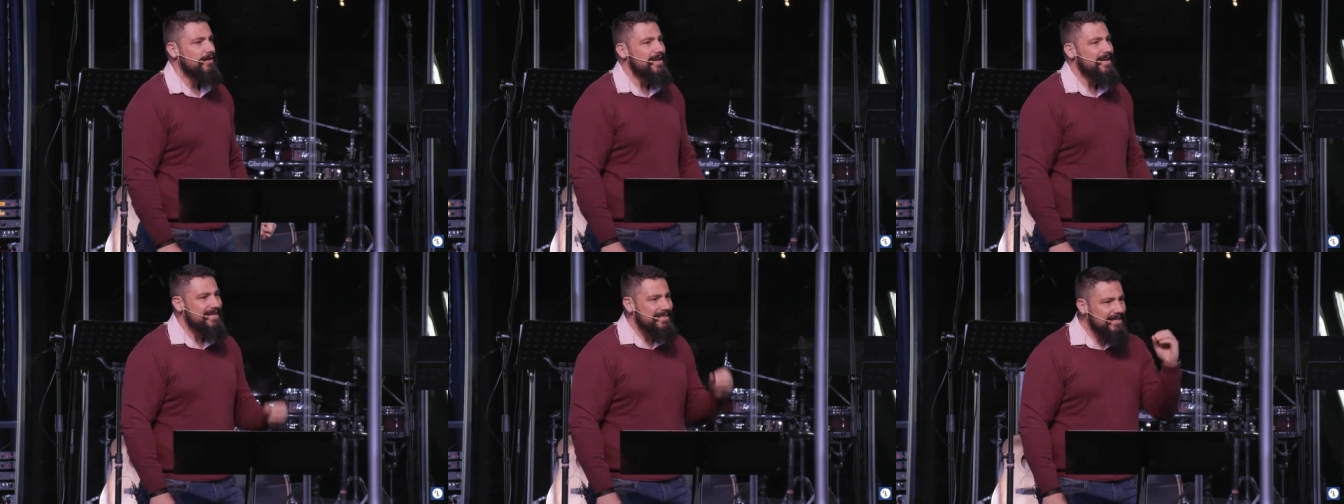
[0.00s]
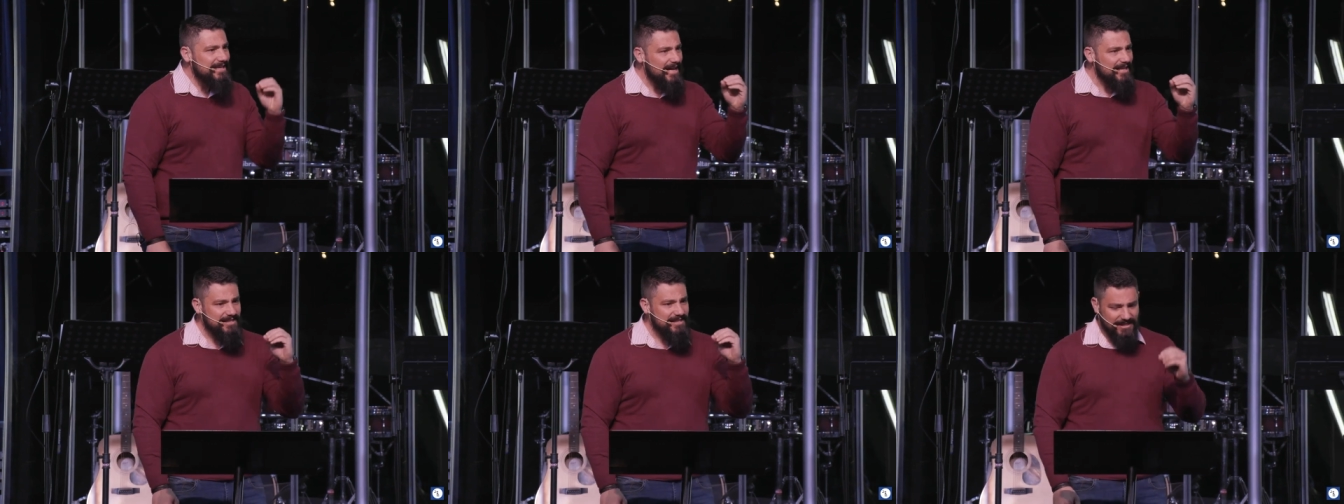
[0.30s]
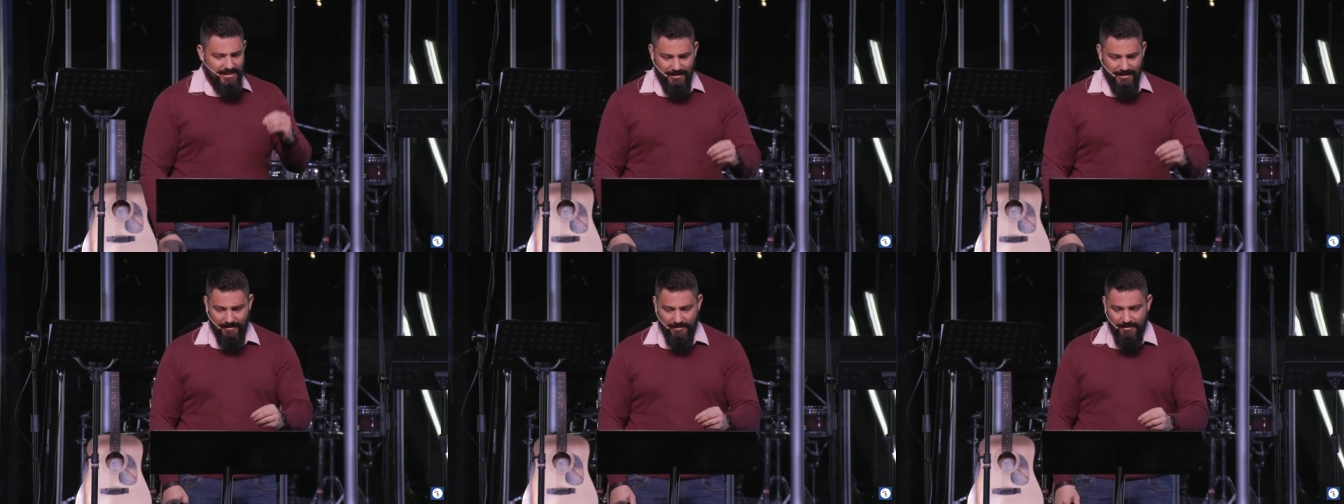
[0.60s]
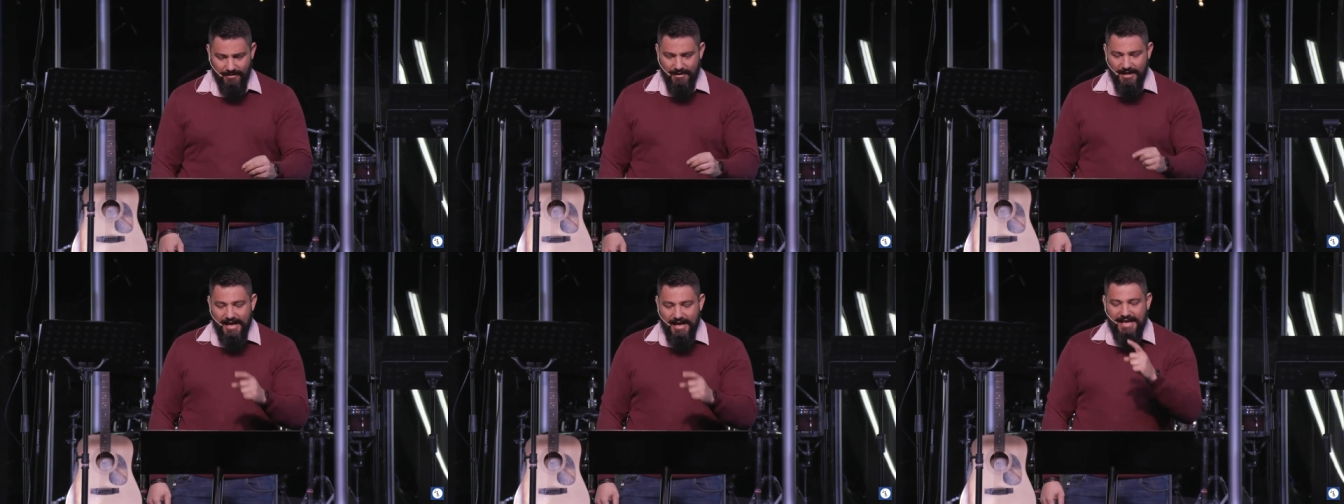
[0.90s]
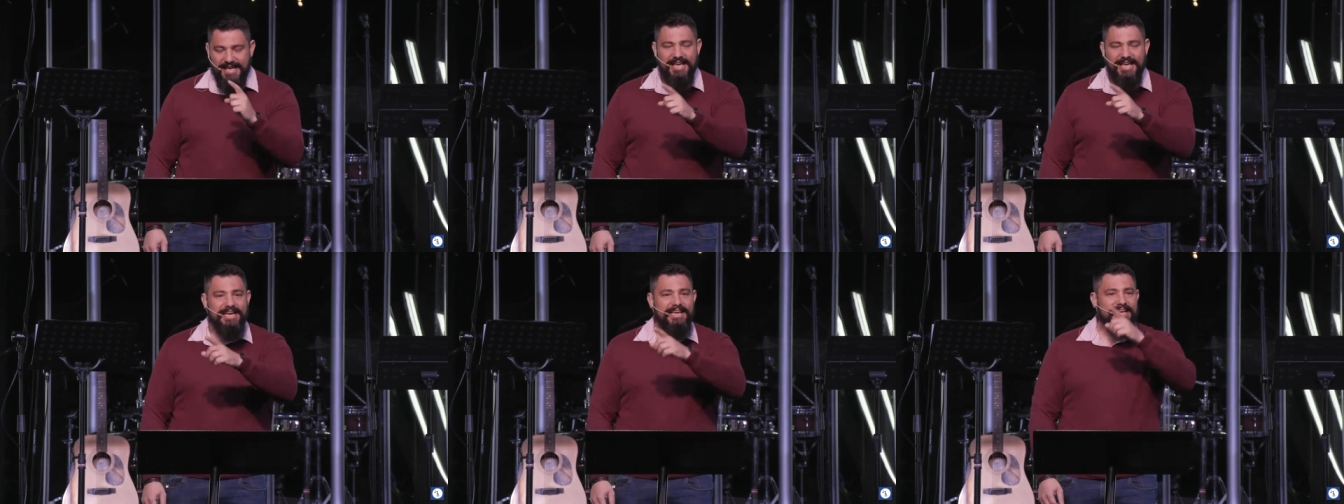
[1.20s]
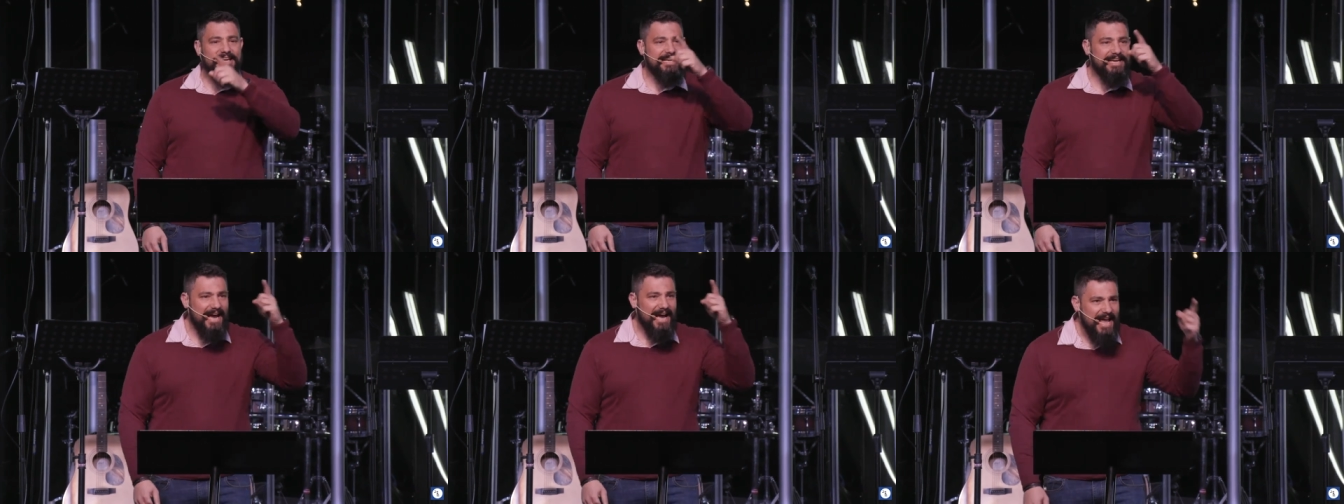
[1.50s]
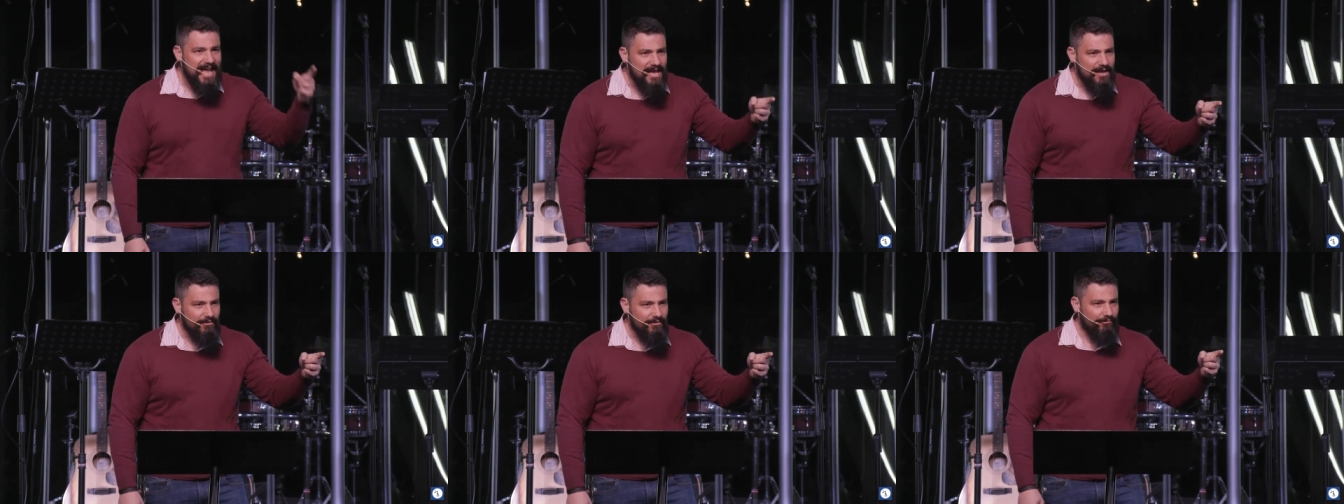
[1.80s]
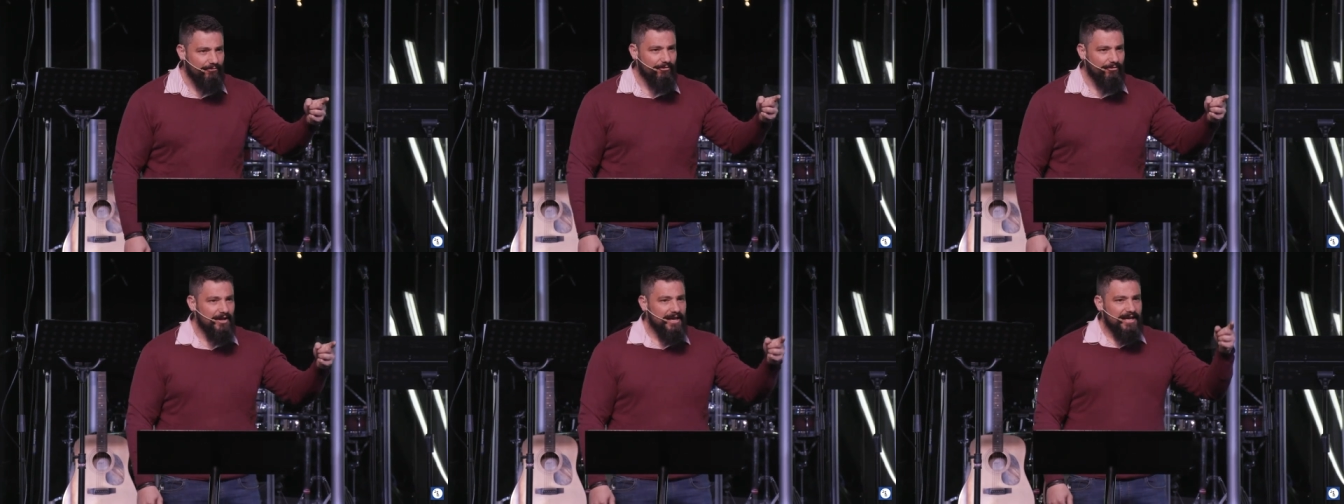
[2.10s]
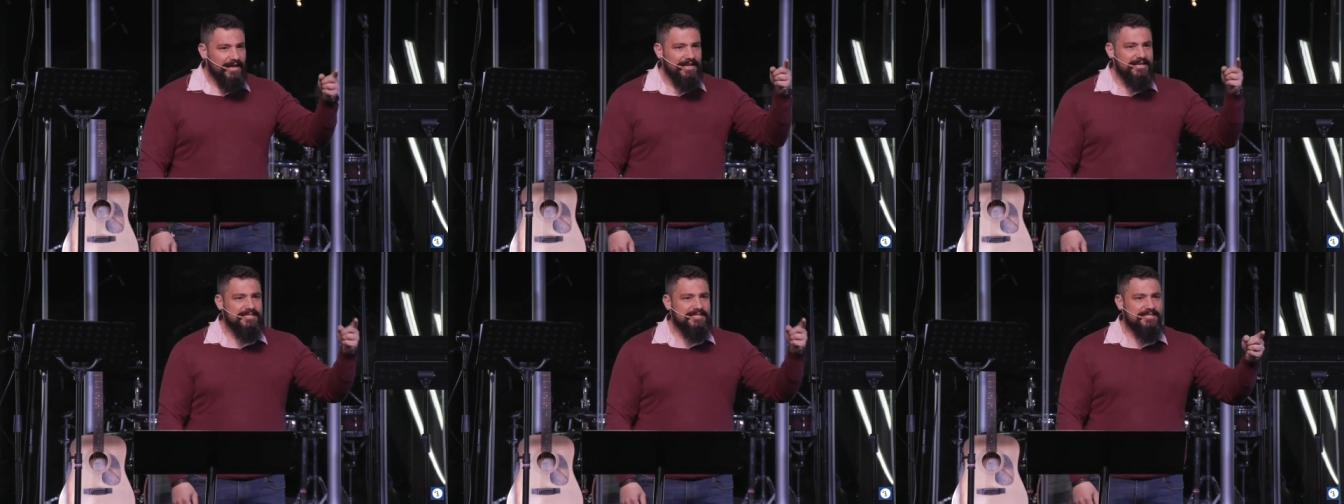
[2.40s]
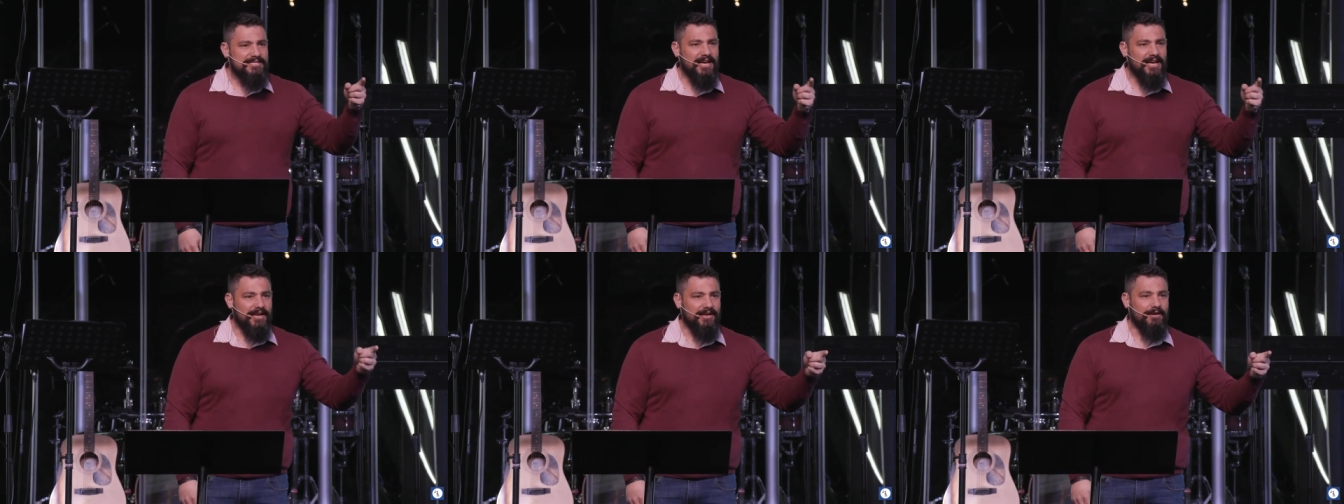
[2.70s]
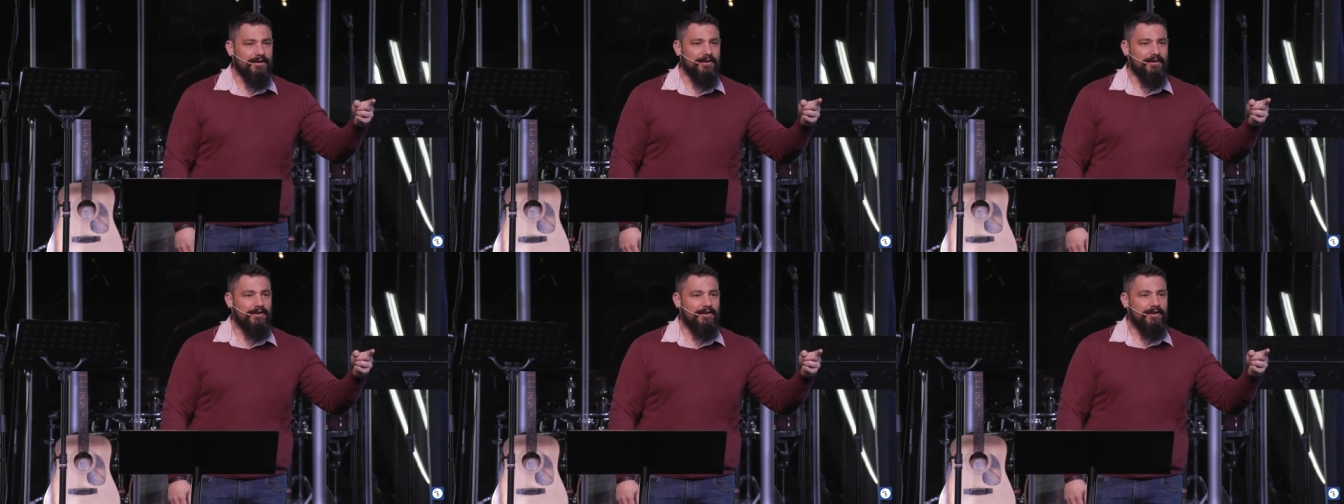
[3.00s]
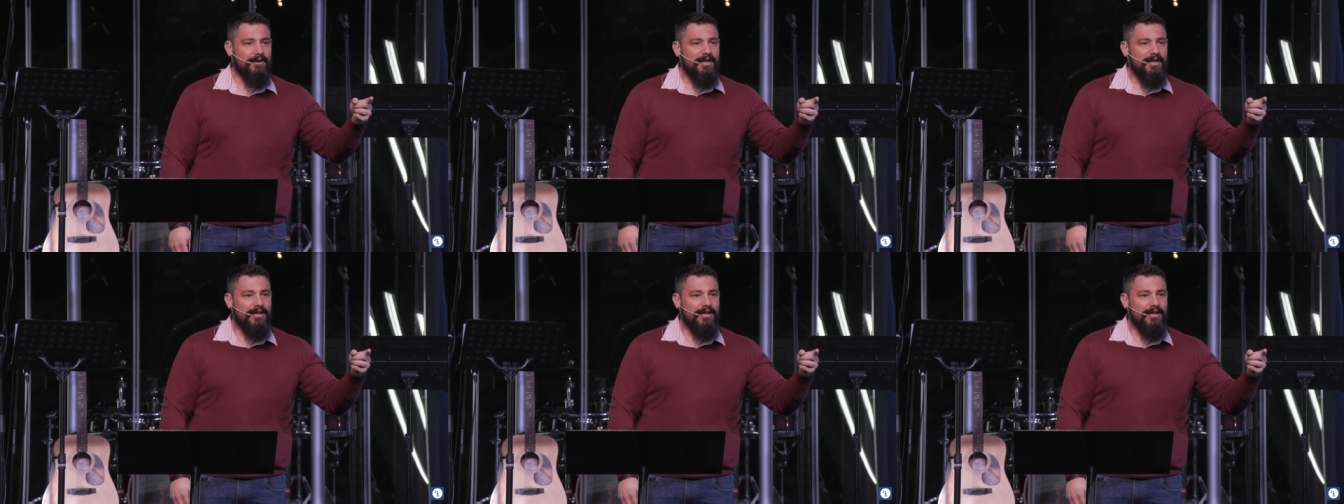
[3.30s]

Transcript: Nothing. He gave His Son